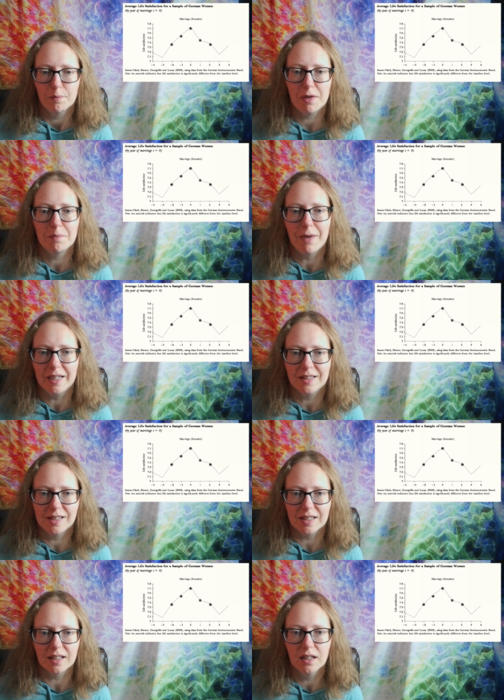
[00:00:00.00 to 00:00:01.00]
be
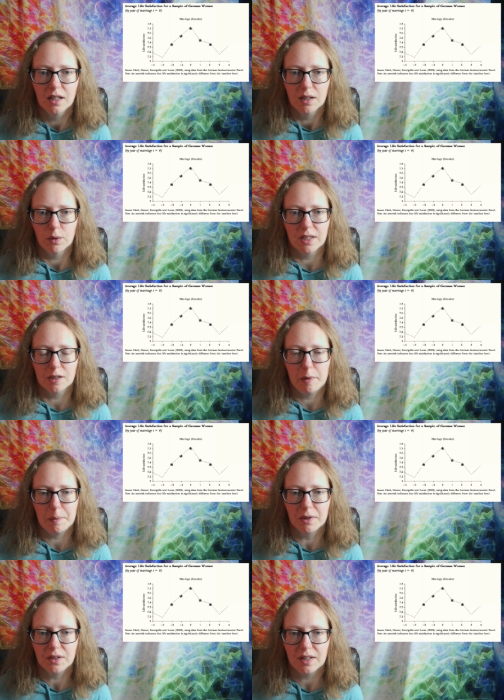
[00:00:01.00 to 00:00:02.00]
minding what other
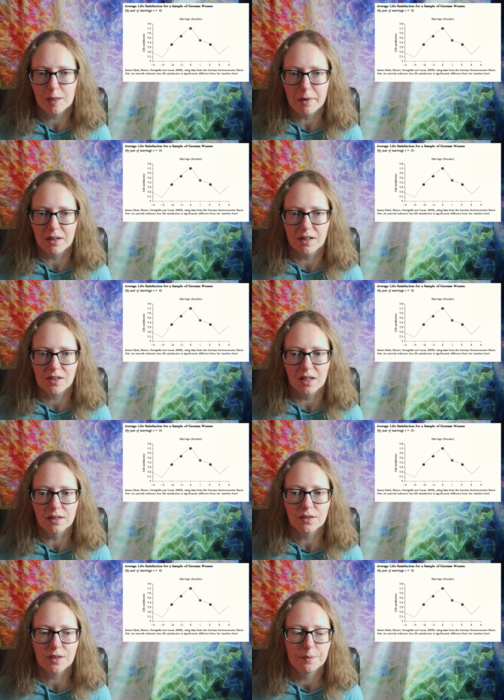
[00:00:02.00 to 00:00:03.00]
people think about
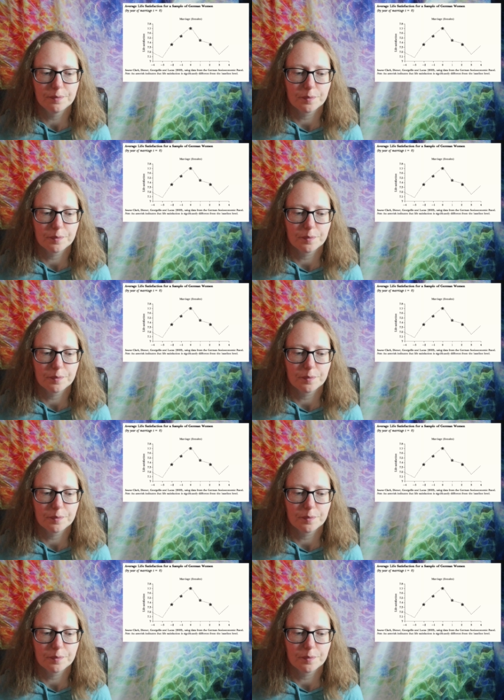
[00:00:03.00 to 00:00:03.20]
ourselves.